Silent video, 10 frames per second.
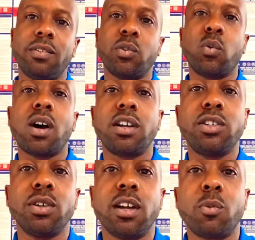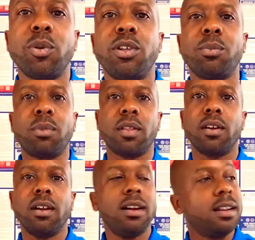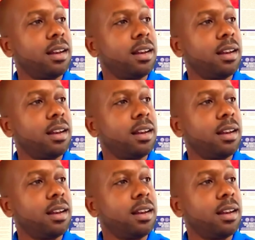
your living while you're helping your mother.